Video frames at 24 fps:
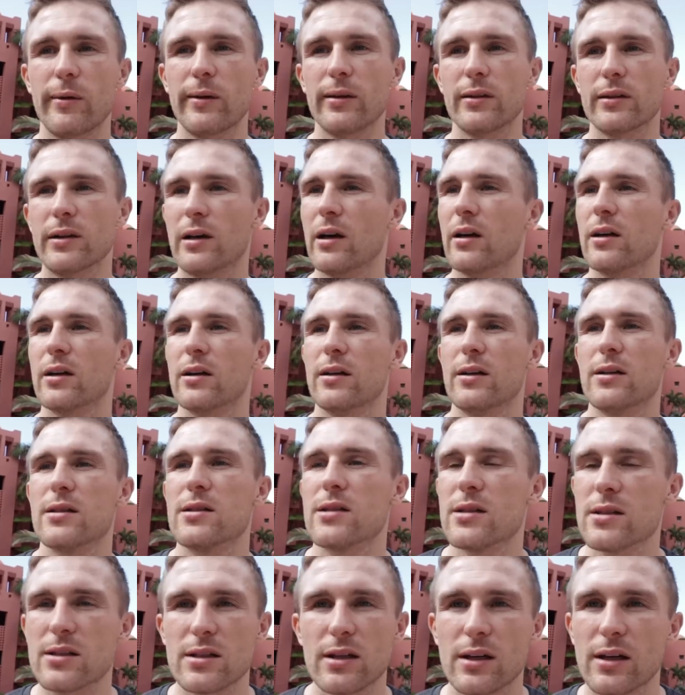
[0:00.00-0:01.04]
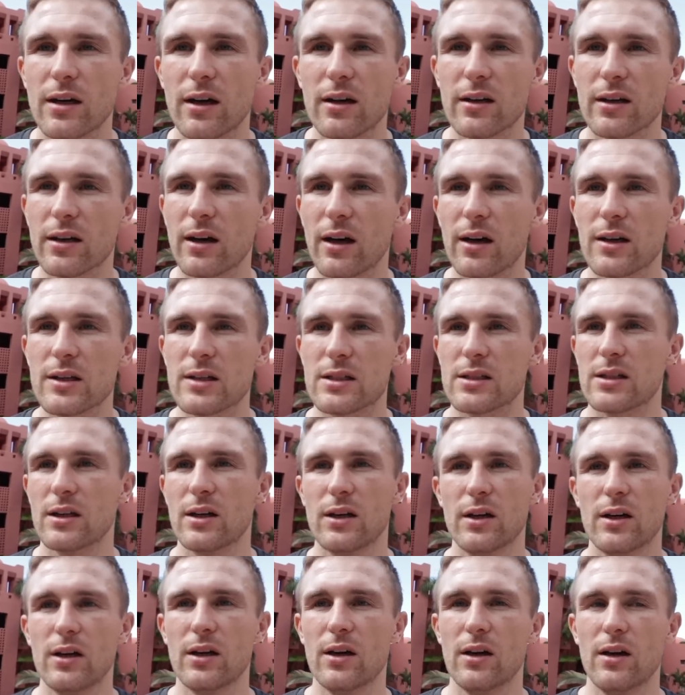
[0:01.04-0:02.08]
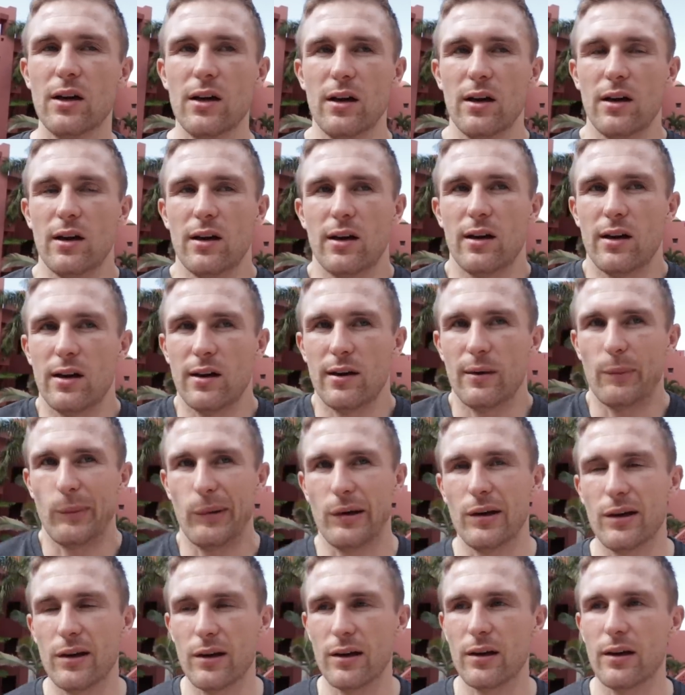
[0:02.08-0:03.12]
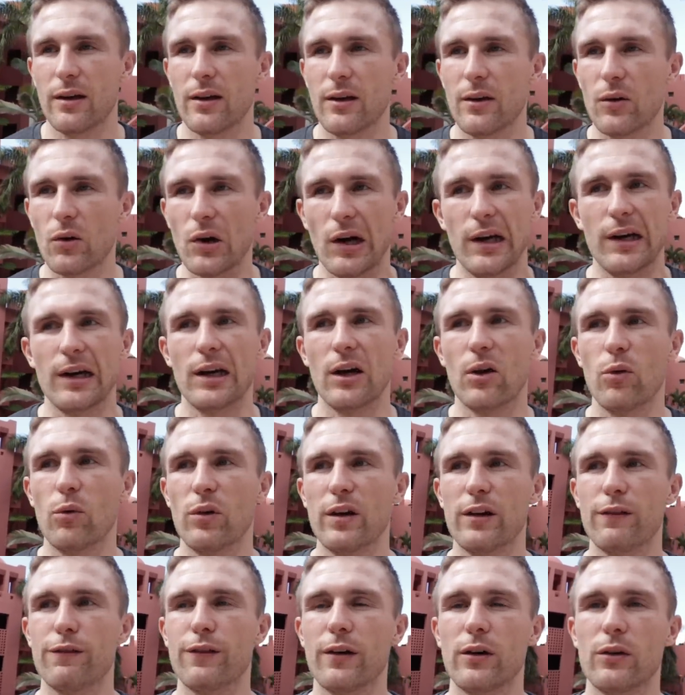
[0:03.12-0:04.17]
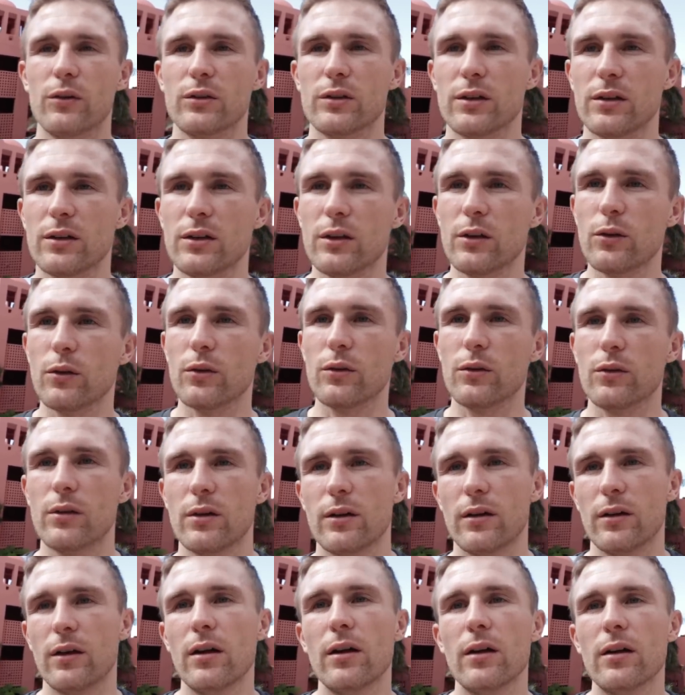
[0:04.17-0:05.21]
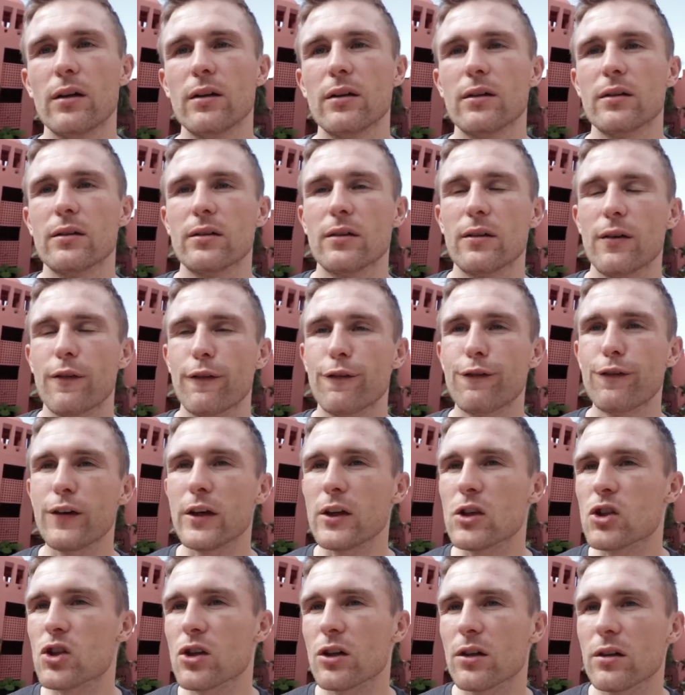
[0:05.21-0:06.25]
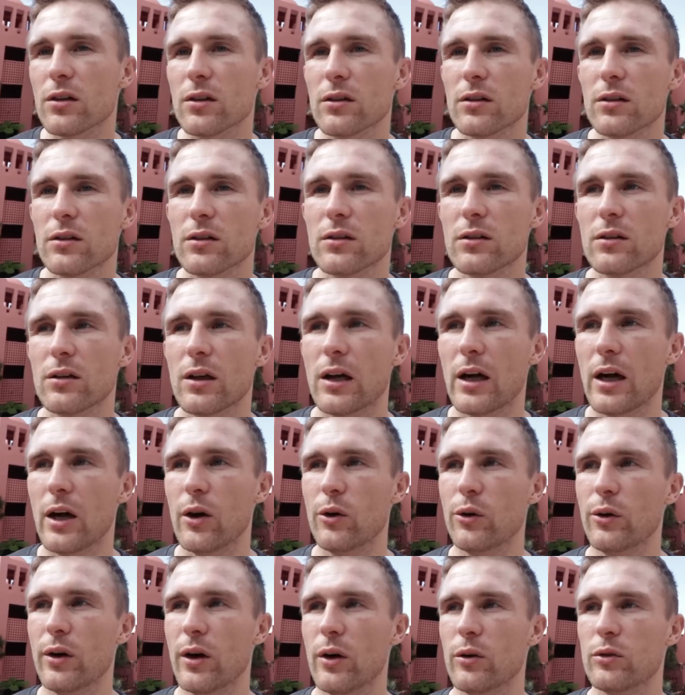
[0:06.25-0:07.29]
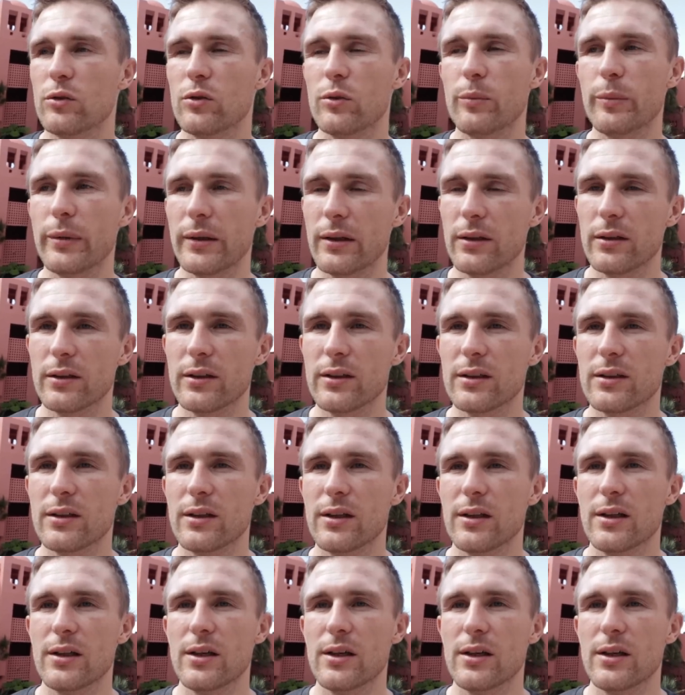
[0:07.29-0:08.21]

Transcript: well, carcass is a carcass. But right now we found a new uh, feature, how how to build it.